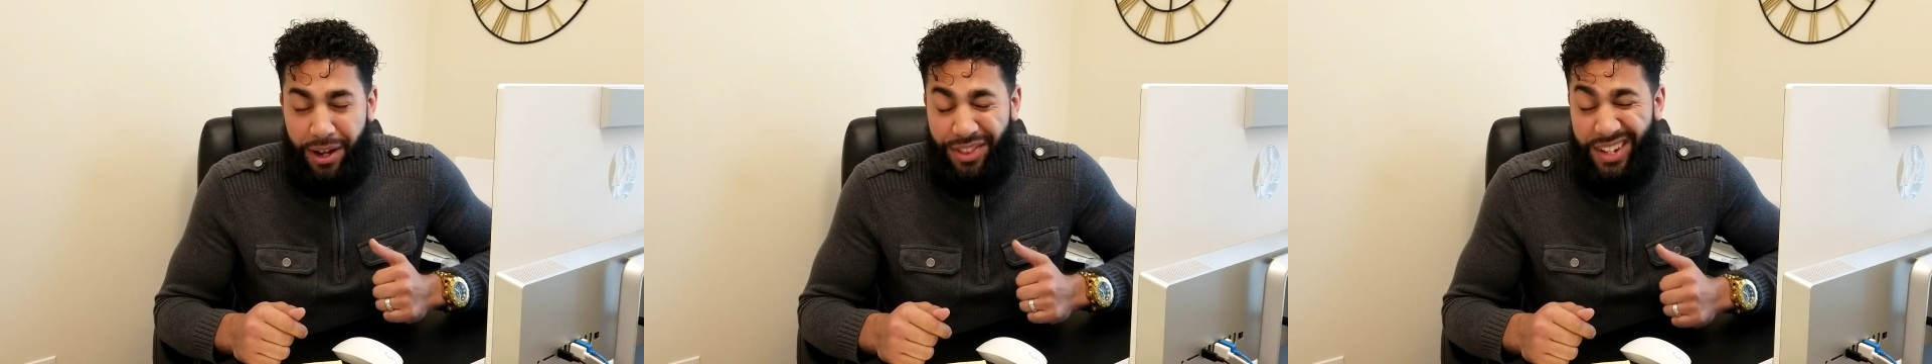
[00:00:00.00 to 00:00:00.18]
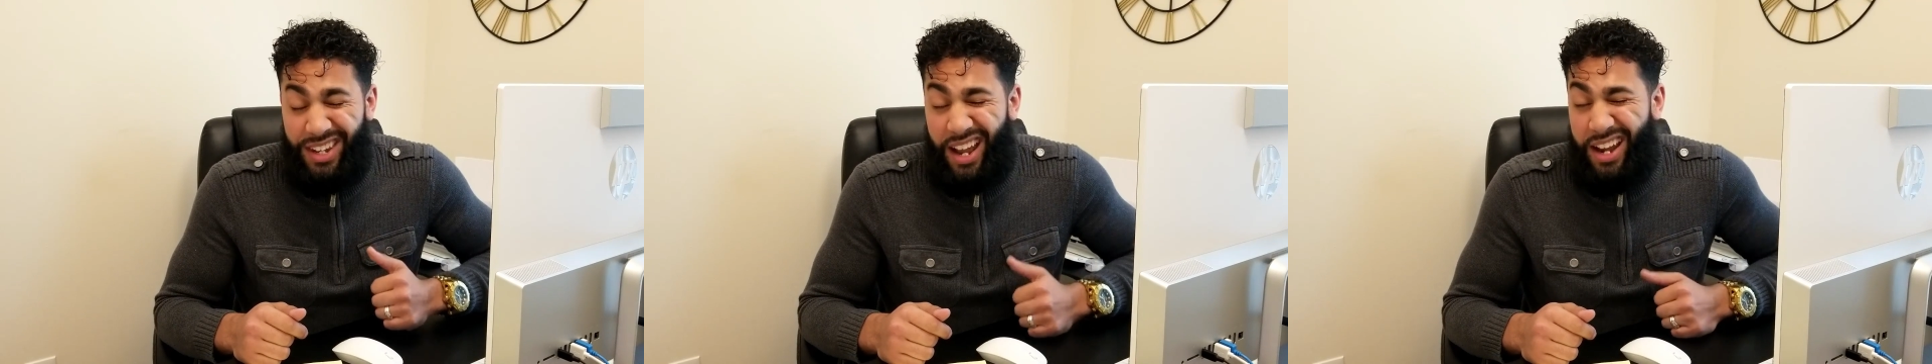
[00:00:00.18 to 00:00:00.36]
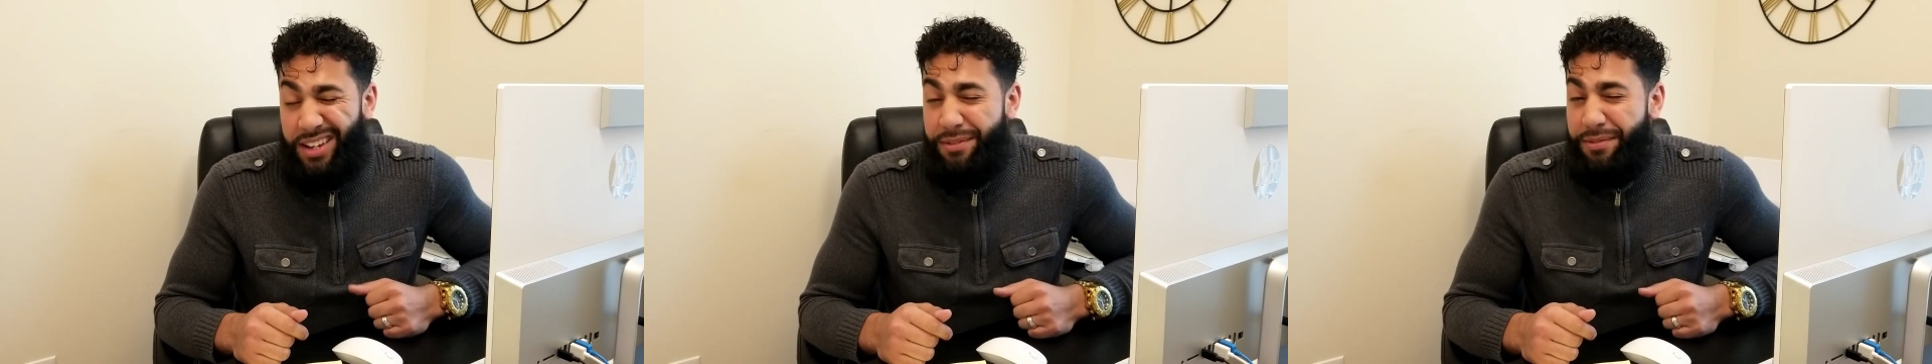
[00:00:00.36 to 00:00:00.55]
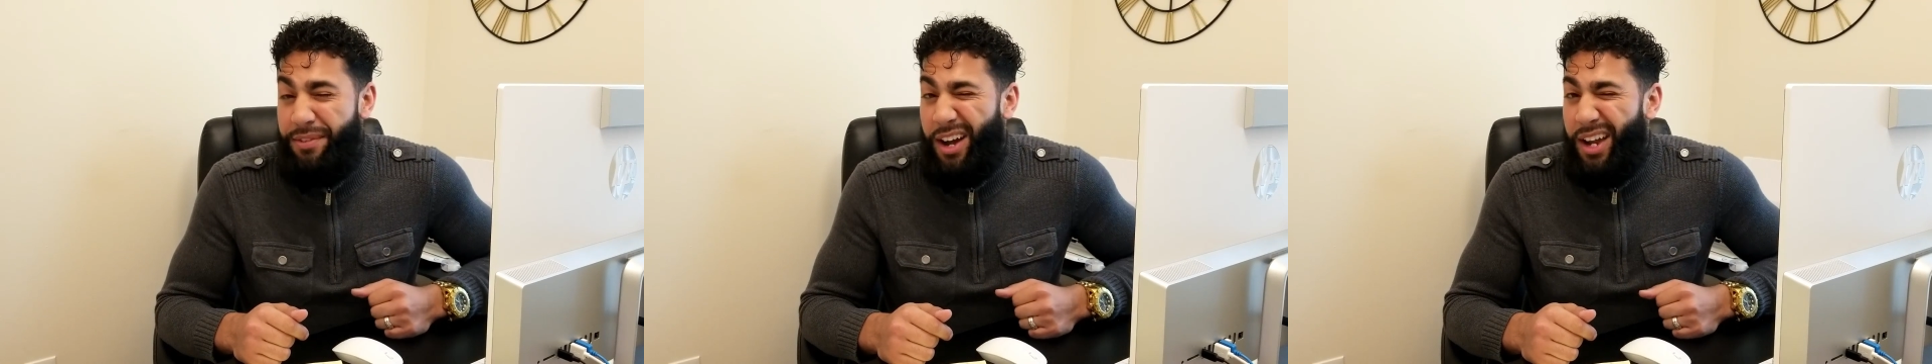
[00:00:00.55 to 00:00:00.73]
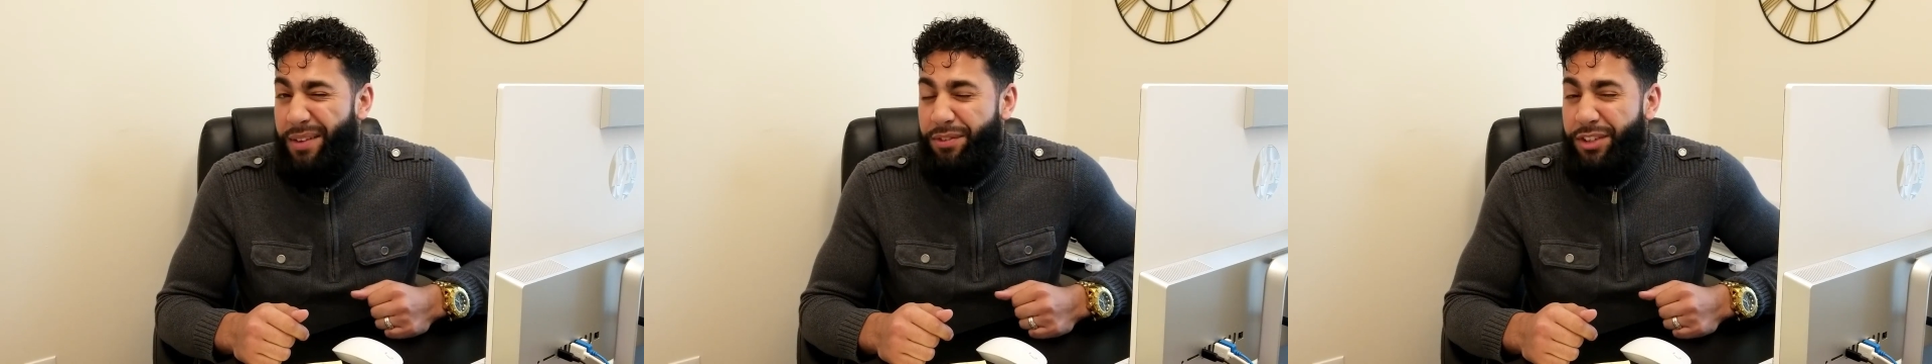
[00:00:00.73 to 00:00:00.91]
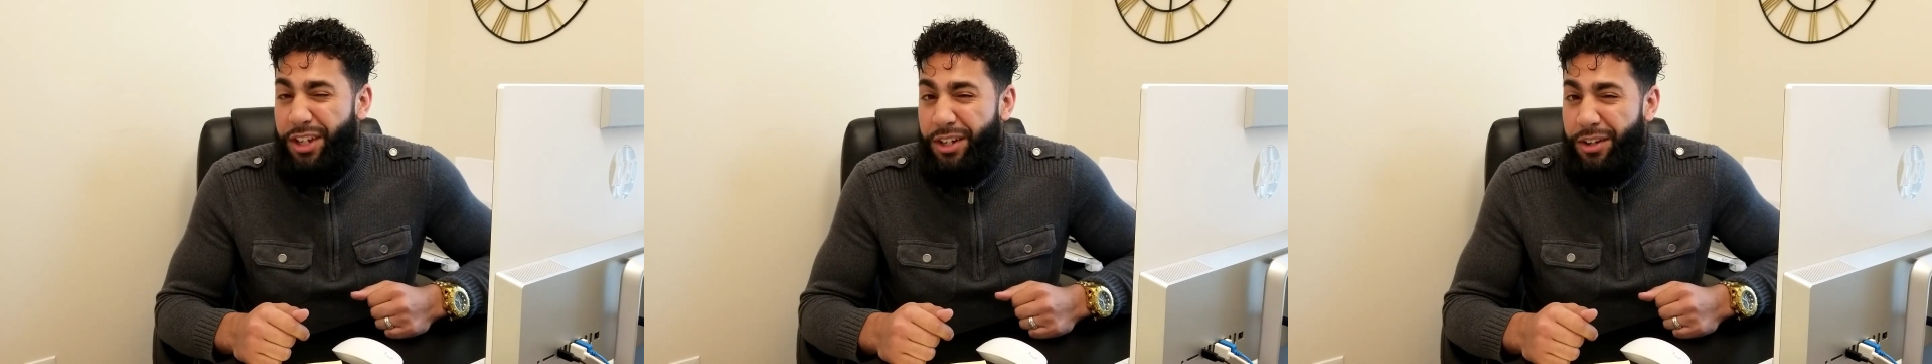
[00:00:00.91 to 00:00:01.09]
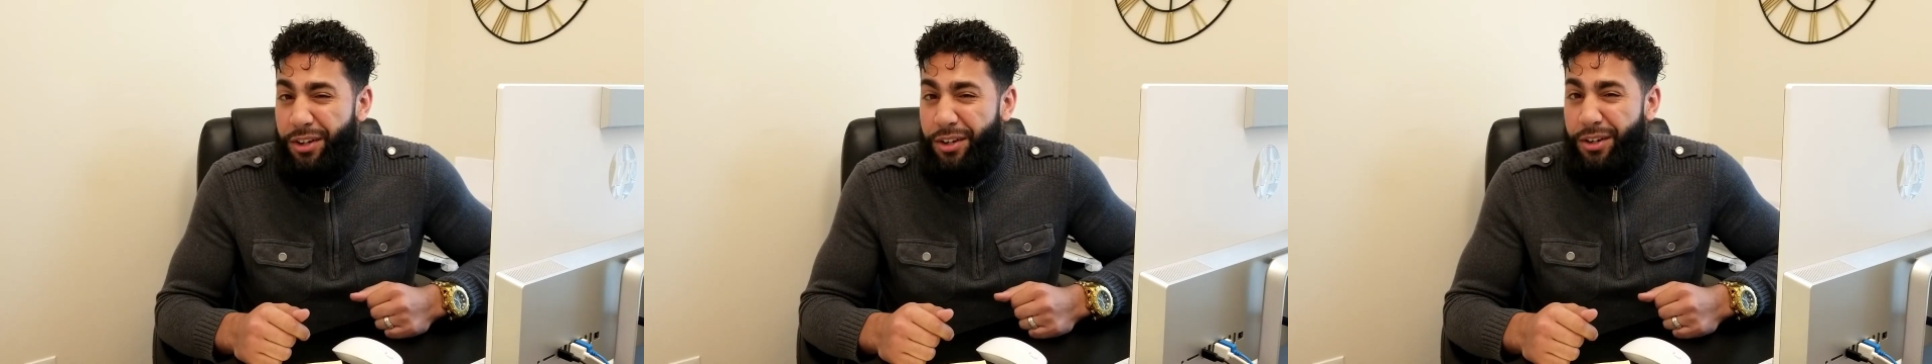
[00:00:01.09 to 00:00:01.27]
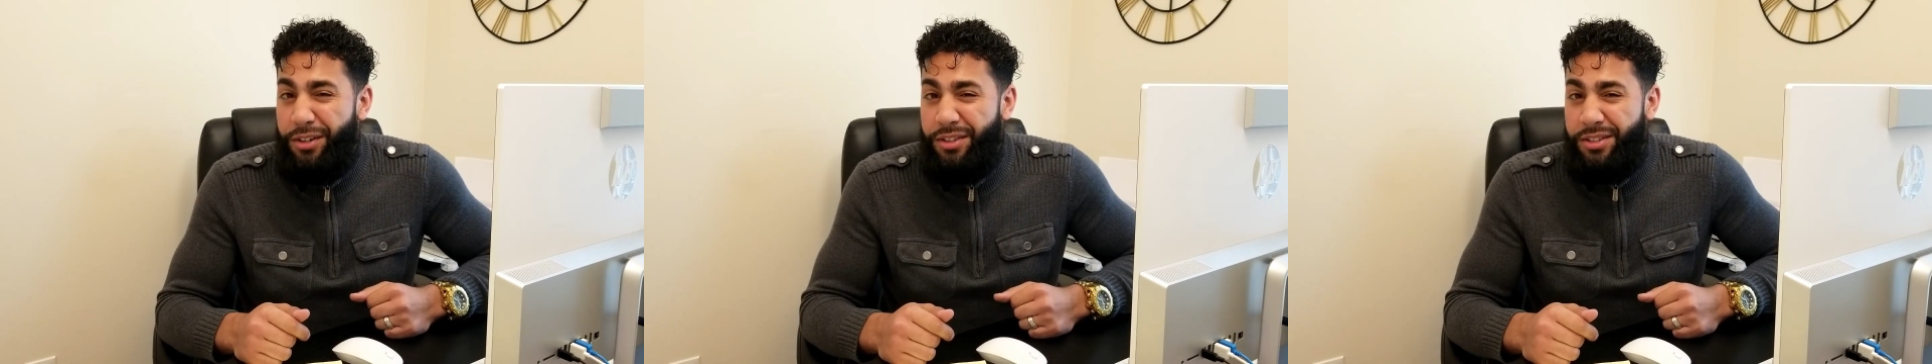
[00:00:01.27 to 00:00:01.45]
the 95
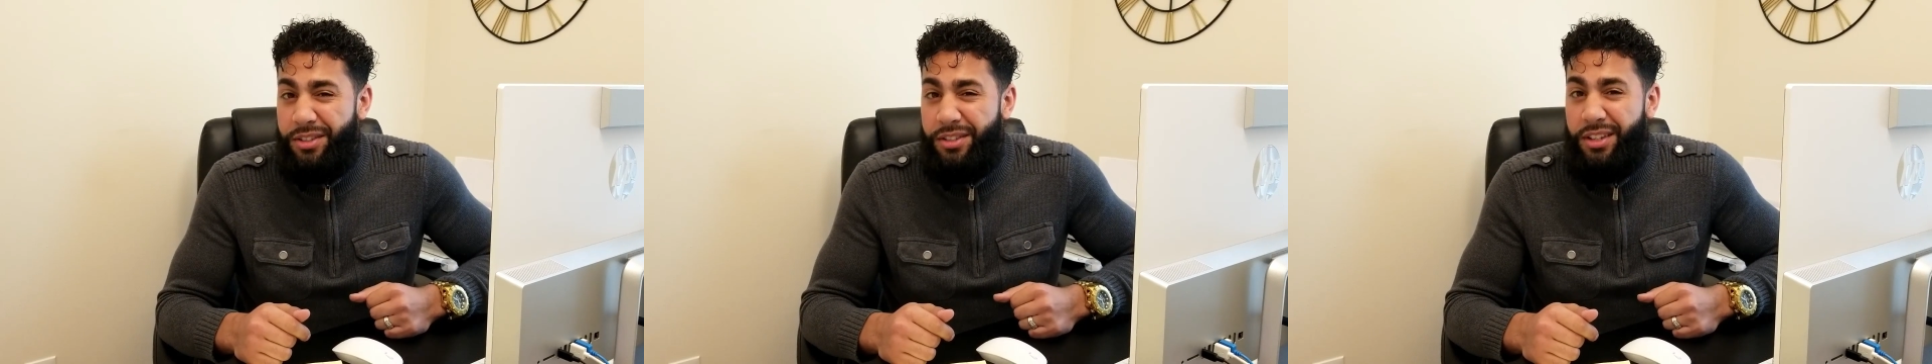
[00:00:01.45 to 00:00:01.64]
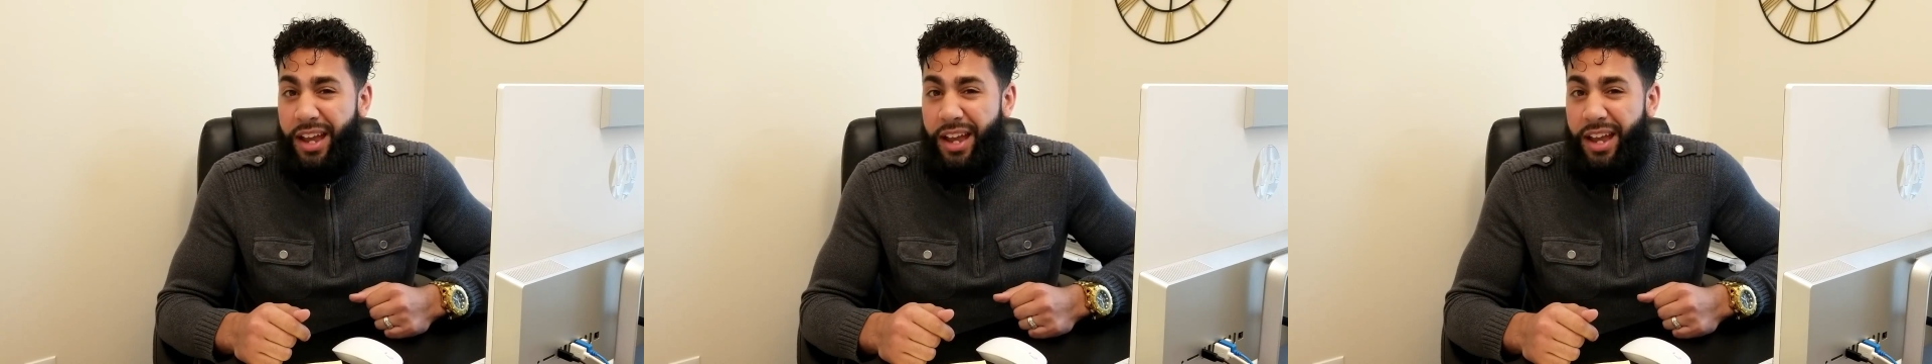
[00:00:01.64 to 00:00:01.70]
gigahertz,